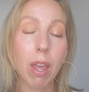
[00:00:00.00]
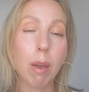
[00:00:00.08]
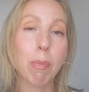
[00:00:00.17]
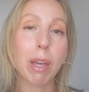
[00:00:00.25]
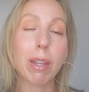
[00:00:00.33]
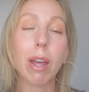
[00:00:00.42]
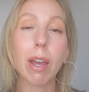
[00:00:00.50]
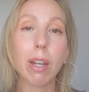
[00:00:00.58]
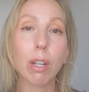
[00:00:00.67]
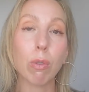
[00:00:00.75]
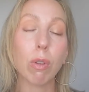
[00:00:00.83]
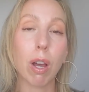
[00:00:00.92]
My
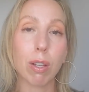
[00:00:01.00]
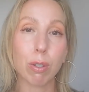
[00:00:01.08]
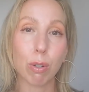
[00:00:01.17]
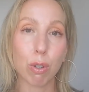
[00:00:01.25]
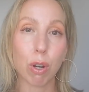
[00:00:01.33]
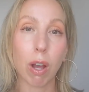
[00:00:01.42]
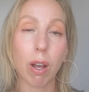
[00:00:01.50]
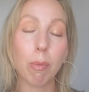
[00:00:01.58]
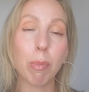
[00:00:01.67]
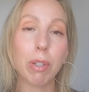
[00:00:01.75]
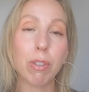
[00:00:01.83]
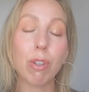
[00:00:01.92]
client who lost her
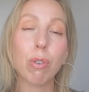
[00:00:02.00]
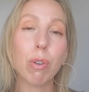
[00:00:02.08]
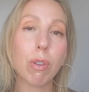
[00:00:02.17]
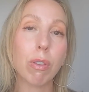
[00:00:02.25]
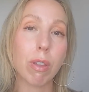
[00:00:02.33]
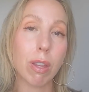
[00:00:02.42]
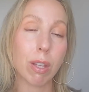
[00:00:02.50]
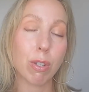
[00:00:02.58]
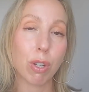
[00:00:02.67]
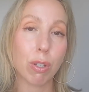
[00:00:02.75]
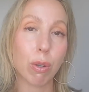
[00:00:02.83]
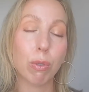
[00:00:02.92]
job, do you know the thing that
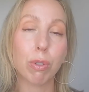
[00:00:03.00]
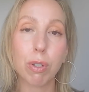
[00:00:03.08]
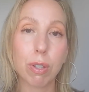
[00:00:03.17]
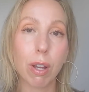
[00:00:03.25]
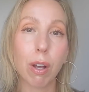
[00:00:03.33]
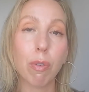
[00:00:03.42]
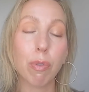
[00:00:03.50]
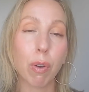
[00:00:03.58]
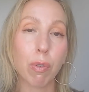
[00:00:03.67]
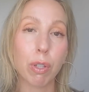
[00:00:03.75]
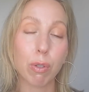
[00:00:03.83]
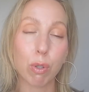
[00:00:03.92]
she told herself
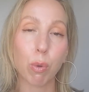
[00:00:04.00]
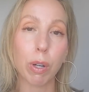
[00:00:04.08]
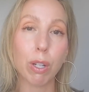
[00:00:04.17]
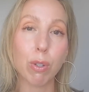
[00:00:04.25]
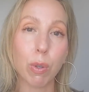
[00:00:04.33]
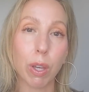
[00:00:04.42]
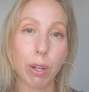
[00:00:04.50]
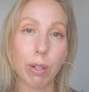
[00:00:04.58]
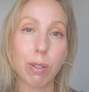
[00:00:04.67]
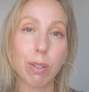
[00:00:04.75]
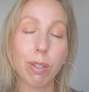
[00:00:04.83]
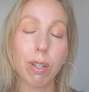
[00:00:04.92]
over those 22
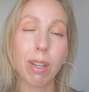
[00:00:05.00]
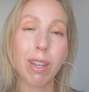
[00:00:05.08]
years?